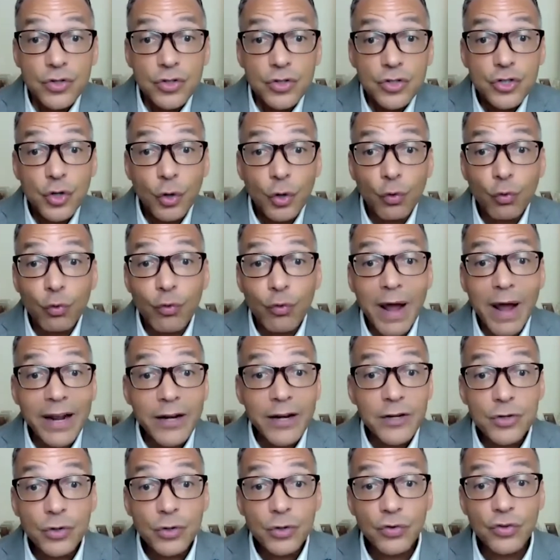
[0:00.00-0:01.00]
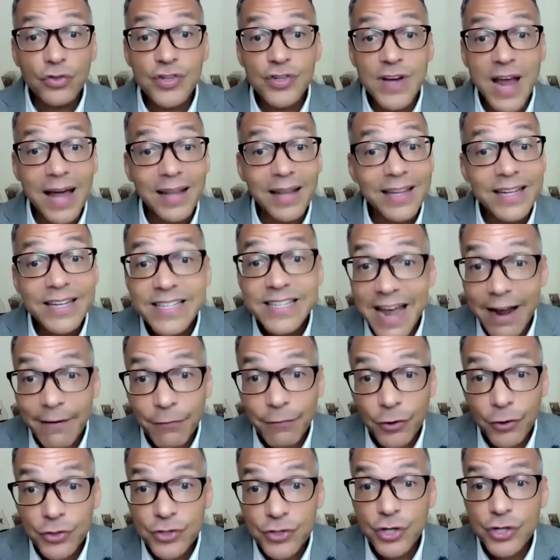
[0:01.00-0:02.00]
directors shall
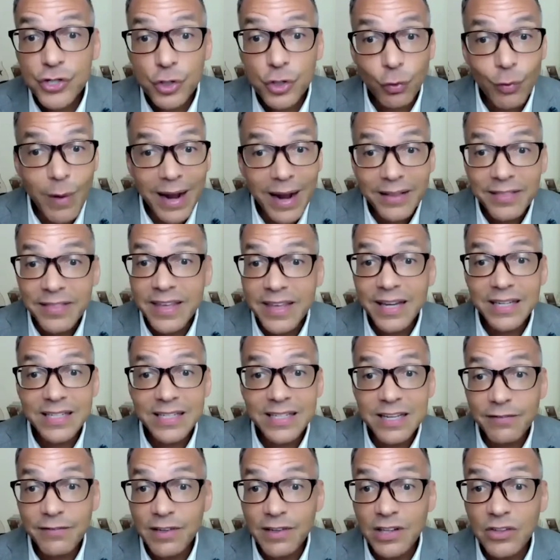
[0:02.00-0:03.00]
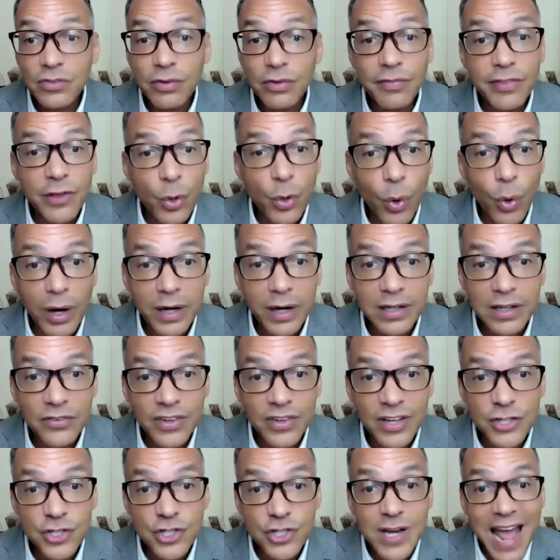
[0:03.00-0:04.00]
endeavor to direct the activities of the
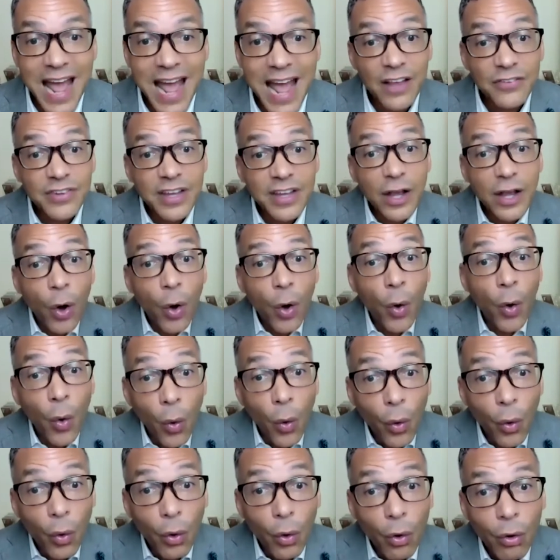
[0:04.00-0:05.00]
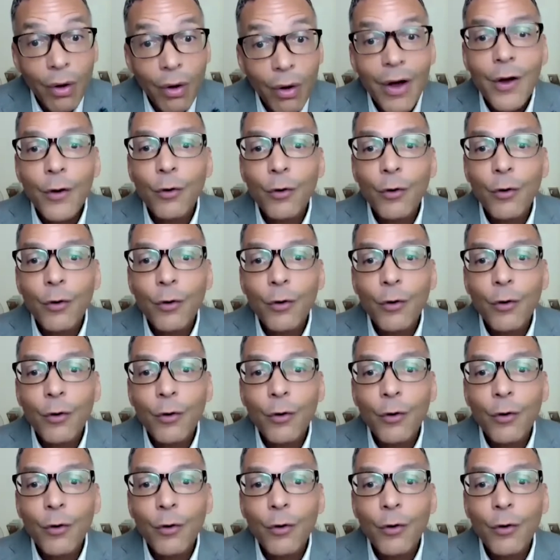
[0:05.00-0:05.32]
organization as a whole